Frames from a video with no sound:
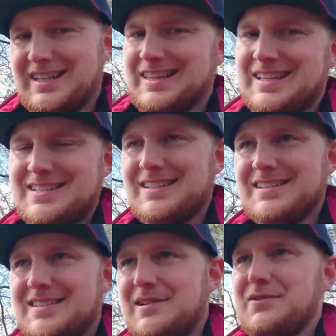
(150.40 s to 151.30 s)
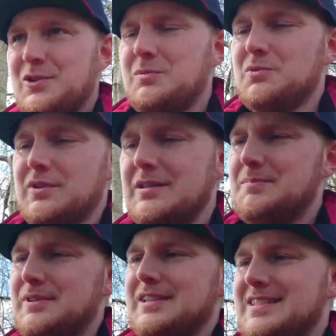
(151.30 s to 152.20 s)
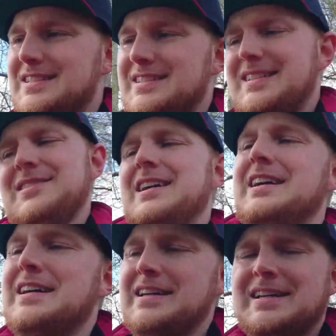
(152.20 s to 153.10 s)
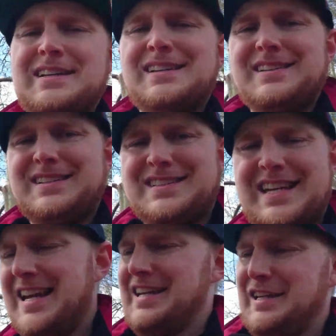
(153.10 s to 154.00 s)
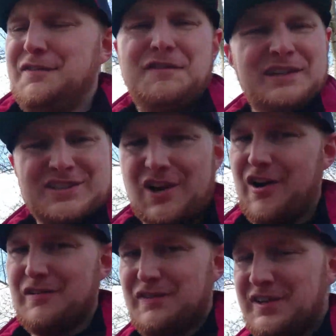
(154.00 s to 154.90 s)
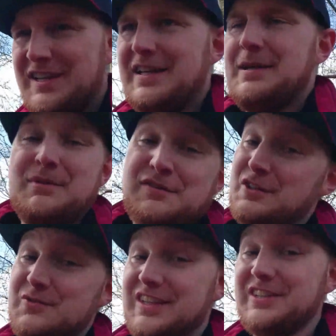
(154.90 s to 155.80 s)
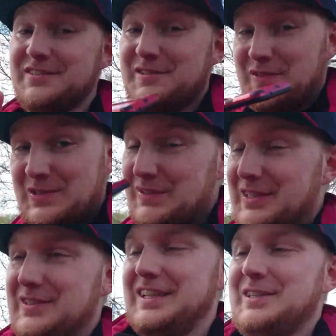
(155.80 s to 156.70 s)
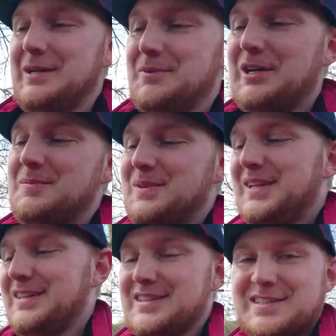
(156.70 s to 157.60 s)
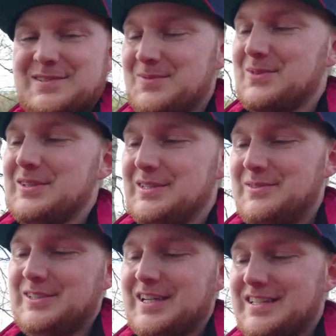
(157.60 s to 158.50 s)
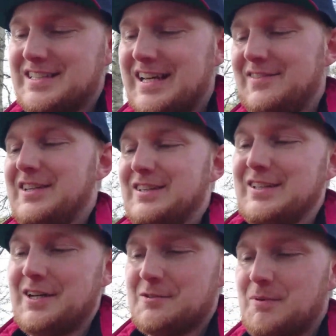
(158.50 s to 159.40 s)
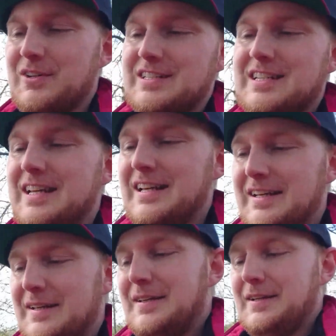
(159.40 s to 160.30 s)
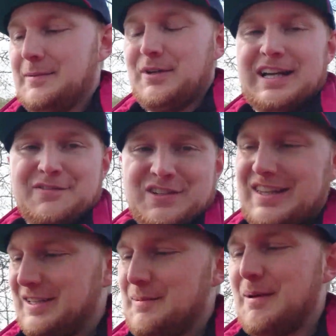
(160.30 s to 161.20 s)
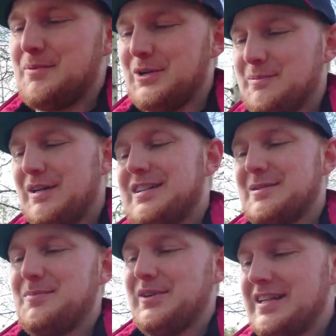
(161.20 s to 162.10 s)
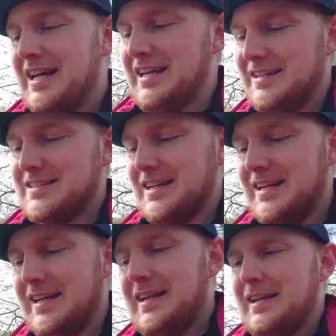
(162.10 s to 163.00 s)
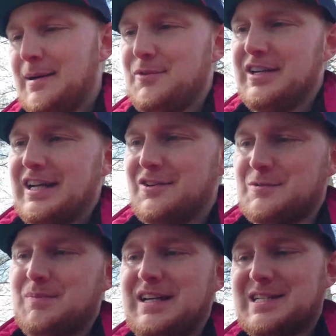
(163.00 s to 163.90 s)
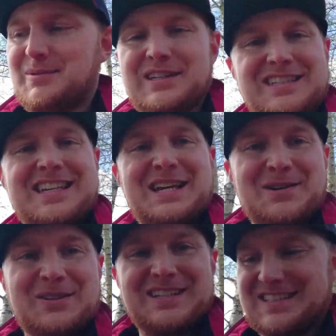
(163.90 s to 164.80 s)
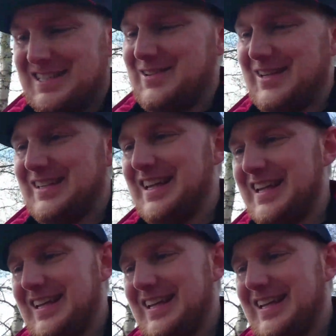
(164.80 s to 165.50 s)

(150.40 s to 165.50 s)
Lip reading: classic instead of a normal one, but still, it feels off. But it feels really good. It feels really good. Like, I'm not complaining. This is really nice. Having a lot of spawns. I'm gonna have to clean up my Pokemon at some point because I'm running out of space when it's this quickly.